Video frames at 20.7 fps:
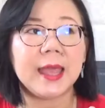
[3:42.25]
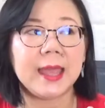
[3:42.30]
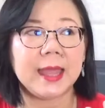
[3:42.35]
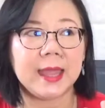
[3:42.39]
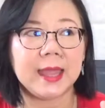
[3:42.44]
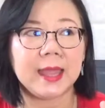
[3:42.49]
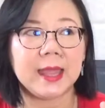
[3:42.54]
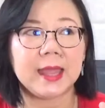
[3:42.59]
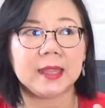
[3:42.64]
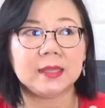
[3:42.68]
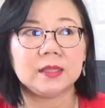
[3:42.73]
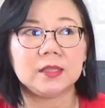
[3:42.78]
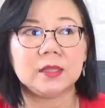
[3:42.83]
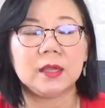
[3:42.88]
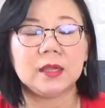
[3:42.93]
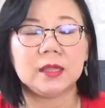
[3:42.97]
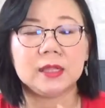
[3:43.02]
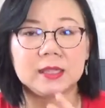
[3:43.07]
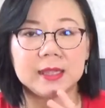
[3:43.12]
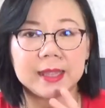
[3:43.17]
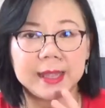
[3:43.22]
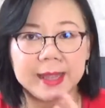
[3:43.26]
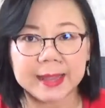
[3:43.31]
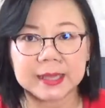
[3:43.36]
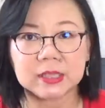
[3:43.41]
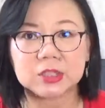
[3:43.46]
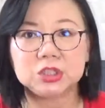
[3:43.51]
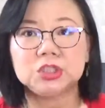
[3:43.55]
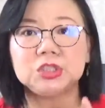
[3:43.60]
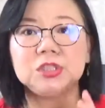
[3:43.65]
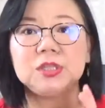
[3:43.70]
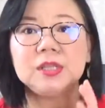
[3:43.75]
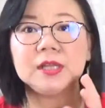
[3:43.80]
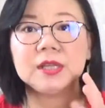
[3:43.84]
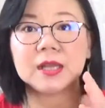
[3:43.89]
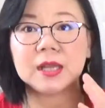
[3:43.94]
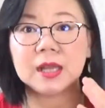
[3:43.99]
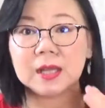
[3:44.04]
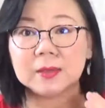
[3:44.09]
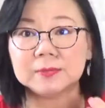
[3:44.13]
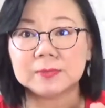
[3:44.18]
and it actually
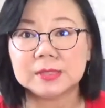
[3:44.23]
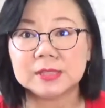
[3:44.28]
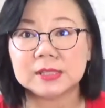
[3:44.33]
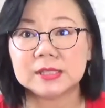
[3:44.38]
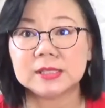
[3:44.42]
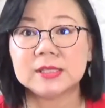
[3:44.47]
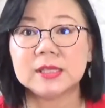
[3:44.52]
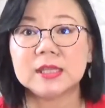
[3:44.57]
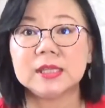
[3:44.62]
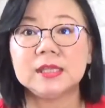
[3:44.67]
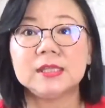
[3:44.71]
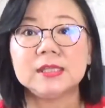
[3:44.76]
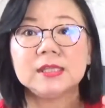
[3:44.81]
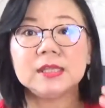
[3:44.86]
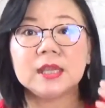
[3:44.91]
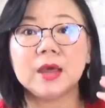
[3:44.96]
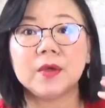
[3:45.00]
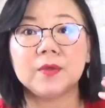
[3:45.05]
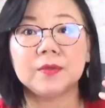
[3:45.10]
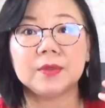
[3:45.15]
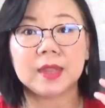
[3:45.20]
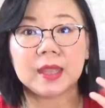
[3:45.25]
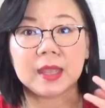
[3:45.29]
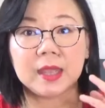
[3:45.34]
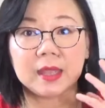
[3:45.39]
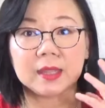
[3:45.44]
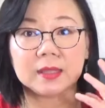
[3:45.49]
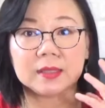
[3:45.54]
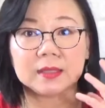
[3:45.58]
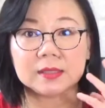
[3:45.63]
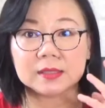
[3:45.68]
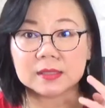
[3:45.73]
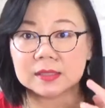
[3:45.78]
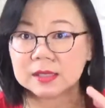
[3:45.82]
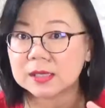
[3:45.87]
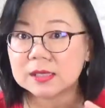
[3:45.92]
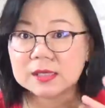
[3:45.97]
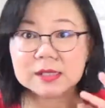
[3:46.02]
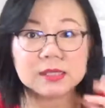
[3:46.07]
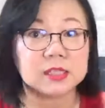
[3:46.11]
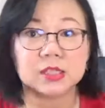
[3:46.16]
calms the skin down, and the
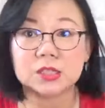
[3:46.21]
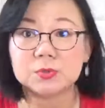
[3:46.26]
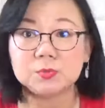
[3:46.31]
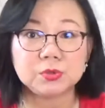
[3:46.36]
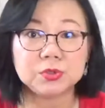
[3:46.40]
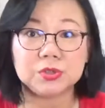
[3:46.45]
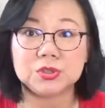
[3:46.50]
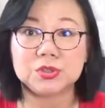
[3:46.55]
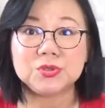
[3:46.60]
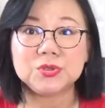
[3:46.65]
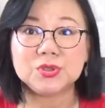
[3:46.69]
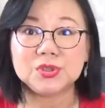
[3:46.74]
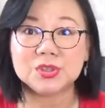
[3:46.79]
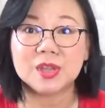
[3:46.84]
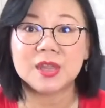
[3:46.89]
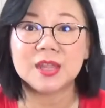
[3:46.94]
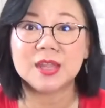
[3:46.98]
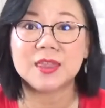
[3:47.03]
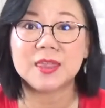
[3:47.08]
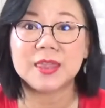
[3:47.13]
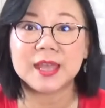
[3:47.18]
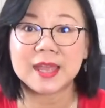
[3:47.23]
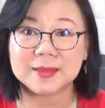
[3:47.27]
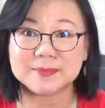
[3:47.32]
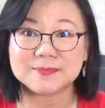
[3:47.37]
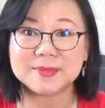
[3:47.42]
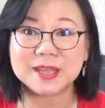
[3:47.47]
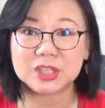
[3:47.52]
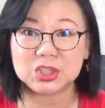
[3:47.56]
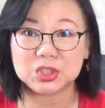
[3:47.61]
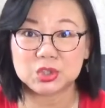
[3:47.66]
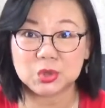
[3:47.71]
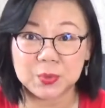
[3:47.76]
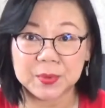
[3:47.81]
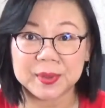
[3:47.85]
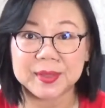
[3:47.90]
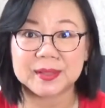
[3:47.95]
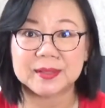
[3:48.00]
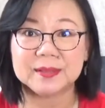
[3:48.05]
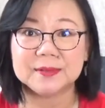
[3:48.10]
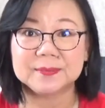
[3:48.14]
skin doesn't produce that much
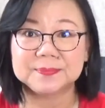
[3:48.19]
oil.